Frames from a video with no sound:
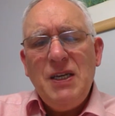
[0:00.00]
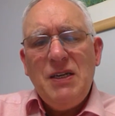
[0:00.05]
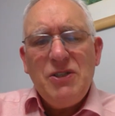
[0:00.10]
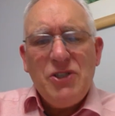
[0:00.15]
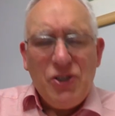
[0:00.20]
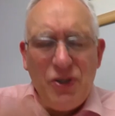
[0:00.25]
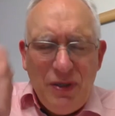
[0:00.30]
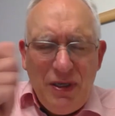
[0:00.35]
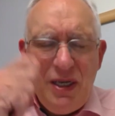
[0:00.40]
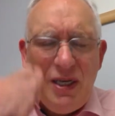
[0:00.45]

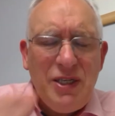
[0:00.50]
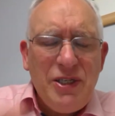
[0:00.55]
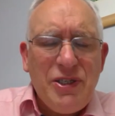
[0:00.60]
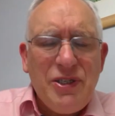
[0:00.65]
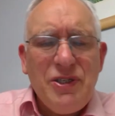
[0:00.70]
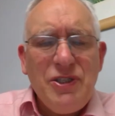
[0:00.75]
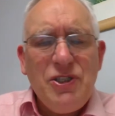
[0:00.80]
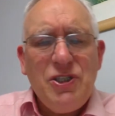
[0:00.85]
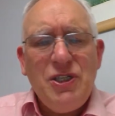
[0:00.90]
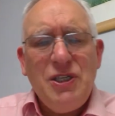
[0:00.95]
So yes,
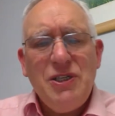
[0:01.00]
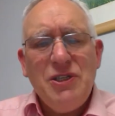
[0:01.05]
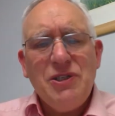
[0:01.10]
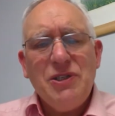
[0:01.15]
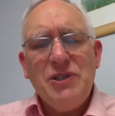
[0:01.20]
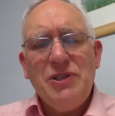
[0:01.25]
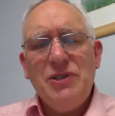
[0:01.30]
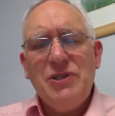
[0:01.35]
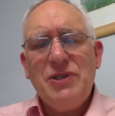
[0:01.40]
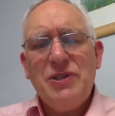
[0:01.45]
says
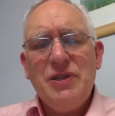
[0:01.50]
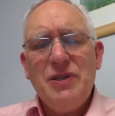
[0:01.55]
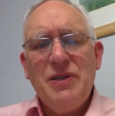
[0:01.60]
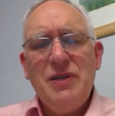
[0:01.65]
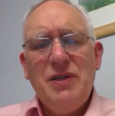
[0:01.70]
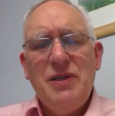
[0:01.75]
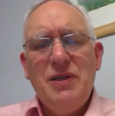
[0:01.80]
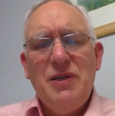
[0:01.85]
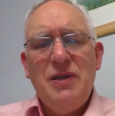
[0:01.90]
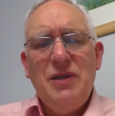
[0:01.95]
Jesus,
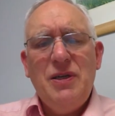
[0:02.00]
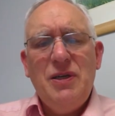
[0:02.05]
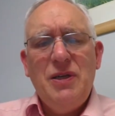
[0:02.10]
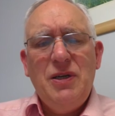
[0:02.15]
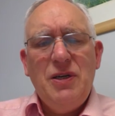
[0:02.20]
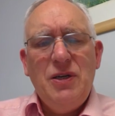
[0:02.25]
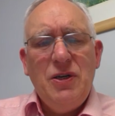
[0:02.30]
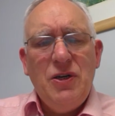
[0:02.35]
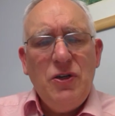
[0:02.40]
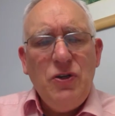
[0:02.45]

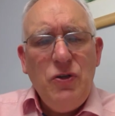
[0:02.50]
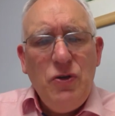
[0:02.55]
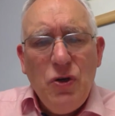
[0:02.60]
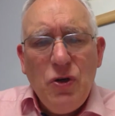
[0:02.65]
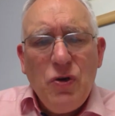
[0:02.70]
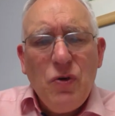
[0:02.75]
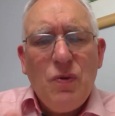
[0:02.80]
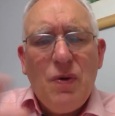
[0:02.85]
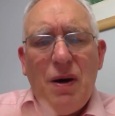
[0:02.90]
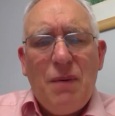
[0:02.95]
you
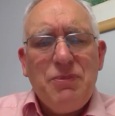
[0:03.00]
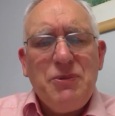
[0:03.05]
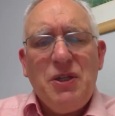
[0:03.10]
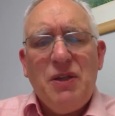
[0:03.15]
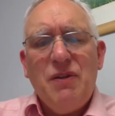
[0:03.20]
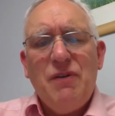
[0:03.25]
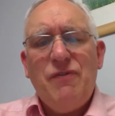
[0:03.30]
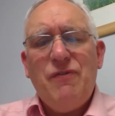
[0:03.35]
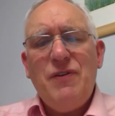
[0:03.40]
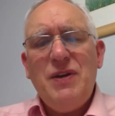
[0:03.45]
go up to
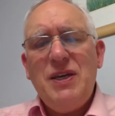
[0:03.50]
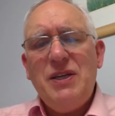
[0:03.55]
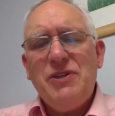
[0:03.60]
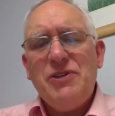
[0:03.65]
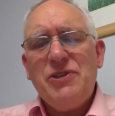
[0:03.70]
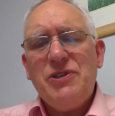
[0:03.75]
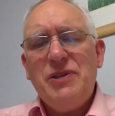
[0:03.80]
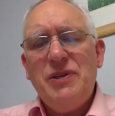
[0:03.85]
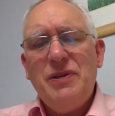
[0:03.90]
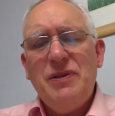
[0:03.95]
the
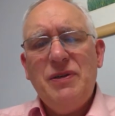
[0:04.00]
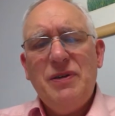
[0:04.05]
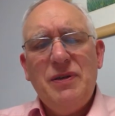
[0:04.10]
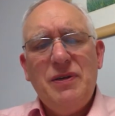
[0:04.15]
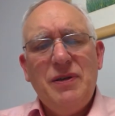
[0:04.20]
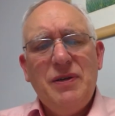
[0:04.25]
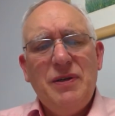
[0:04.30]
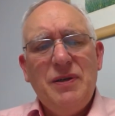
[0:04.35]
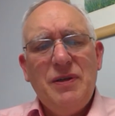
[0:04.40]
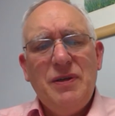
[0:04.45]
feast.
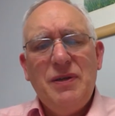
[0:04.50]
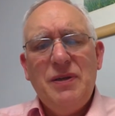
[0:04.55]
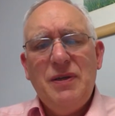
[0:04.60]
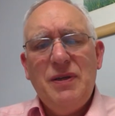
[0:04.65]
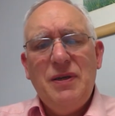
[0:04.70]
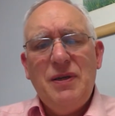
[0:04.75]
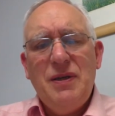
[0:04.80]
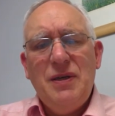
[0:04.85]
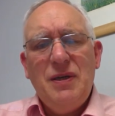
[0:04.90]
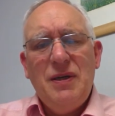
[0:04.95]

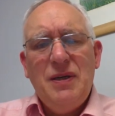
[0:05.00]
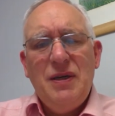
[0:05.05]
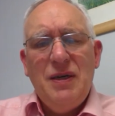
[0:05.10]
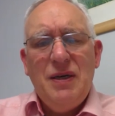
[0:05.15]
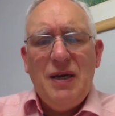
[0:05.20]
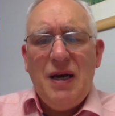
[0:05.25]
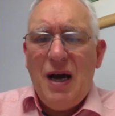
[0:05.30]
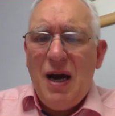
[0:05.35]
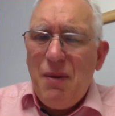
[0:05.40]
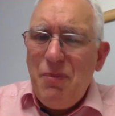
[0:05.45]

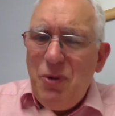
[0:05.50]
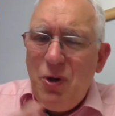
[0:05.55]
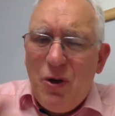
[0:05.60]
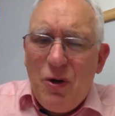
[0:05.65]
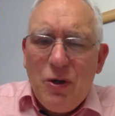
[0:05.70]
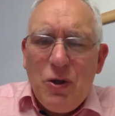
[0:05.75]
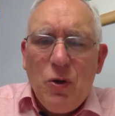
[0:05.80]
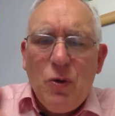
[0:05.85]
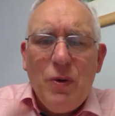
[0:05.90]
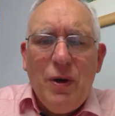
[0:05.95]
I'm
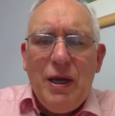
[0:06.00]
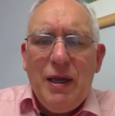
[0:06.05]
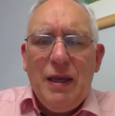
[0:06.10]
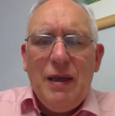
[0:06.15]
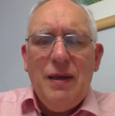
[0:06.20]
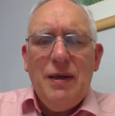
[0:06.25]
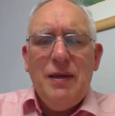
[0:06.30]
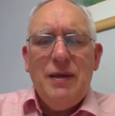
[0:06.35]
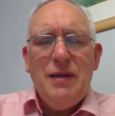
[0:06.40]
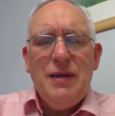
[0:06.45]
not going.
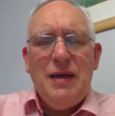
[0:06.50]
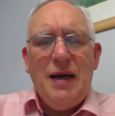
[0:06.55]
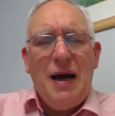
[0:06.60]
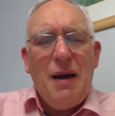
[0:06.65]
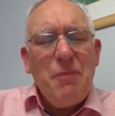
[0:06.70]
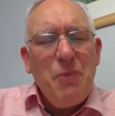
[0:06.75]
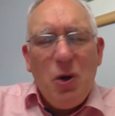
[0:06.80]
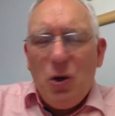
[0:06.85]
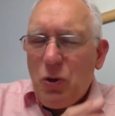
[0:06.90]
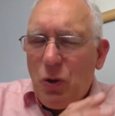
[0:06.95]

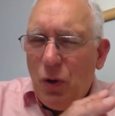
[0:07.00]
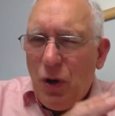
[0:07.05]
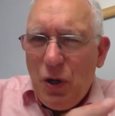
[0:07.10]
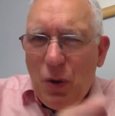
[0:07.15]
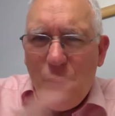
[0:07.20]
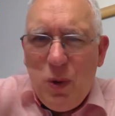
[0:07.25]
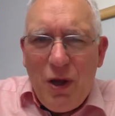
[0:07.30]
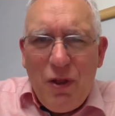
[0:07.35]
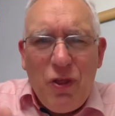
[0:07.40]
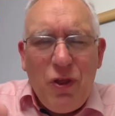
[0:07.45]
I'm not
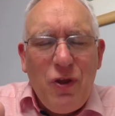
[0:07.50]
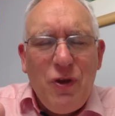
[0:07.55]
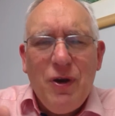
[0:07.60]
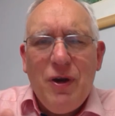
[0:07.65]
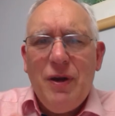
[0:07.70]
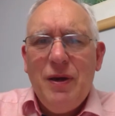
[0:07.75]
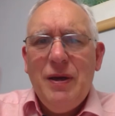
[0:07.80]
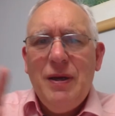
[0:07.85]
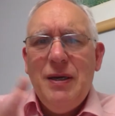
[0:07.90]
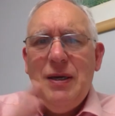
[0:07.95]
going with you.
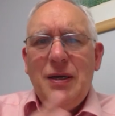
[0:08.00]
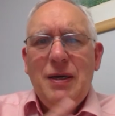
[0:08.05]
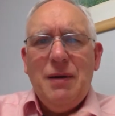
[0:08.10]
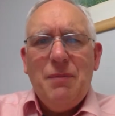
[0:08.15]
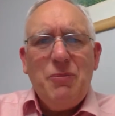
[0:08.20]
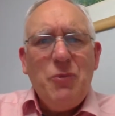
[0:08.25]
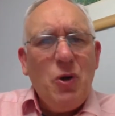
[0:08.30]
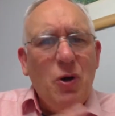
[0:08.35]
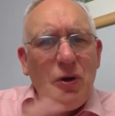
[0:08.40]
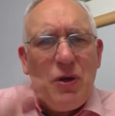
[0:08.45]

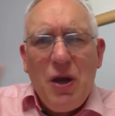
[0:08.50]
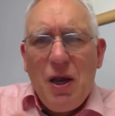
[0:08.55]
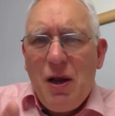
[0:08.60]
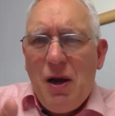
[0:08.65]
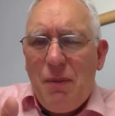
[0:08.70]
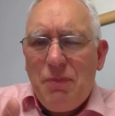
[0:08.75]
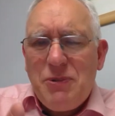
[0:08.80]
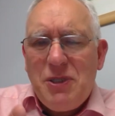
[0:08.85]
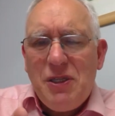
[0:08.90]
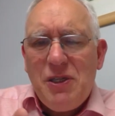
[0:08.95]
I'm not going
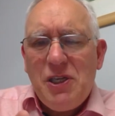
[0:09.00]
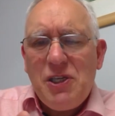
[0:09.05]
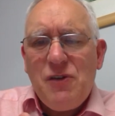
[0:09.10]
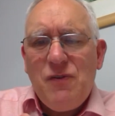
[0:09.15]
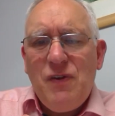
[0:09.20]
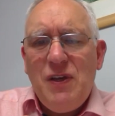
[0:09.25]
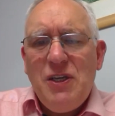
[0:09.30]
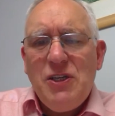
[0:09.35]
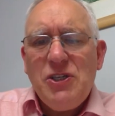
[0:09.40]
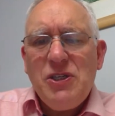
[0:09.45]
up to this
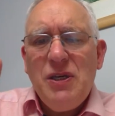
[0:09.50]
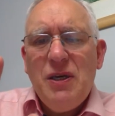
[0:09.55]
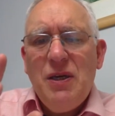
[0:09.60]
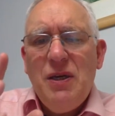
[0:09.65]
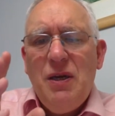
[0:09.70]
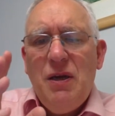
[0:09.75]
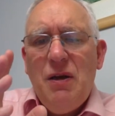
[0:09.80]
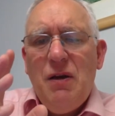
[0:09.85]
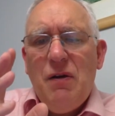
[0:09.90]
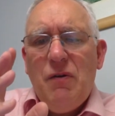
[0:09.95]
feast,
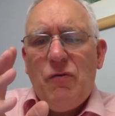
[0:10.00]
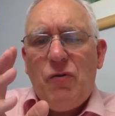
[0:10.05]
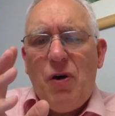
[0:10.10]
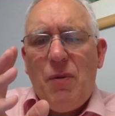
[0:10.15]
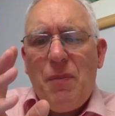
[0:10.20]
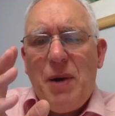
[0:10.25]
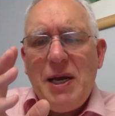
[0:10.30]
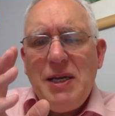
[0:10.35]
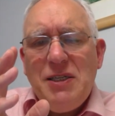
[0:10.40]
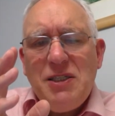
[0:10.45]
for
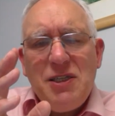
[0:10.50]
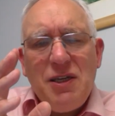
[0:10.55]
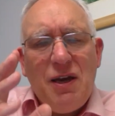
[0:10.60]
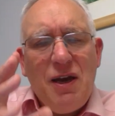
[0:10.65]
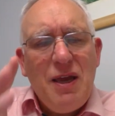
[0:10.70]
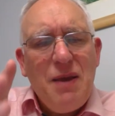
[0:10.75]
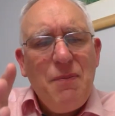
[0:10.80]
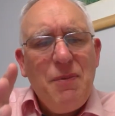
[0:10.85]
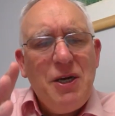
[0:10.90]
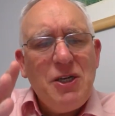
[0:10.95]
my
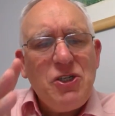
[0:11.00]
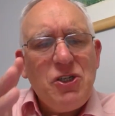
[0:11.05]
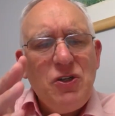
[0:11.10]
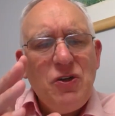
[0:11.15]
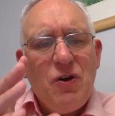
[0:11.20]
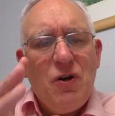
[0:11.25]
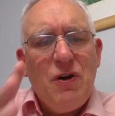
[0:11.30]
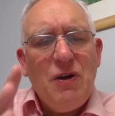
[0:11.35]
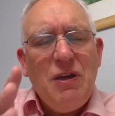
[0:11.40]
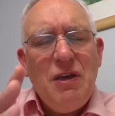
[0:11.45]
time has
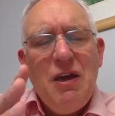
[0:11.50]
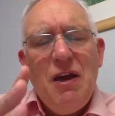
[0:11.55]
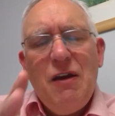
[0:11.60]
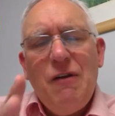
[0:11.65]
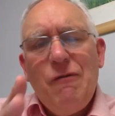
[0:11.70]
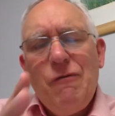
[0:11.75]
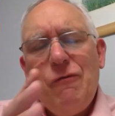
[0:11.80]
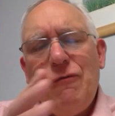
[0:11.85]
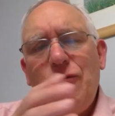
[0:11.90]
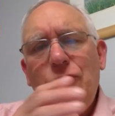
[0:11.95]
not
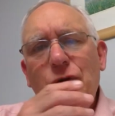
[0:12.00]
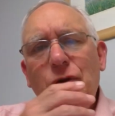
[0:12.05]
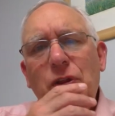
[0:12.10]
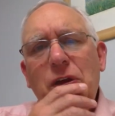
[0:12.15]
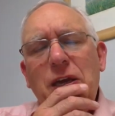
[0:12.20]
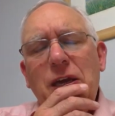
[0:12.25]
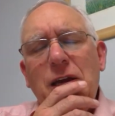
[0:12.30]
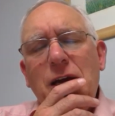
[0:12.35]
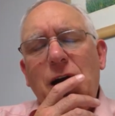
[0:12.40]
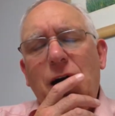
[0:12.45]
yet
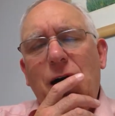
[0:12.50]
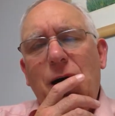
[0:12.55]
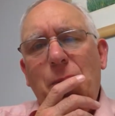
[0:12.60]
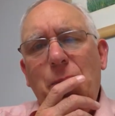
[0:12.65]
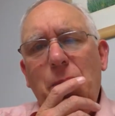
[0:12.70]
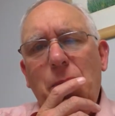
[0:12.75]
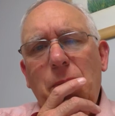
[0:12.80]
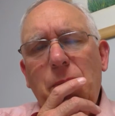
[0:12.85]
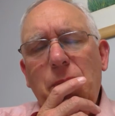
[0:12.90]
fully come.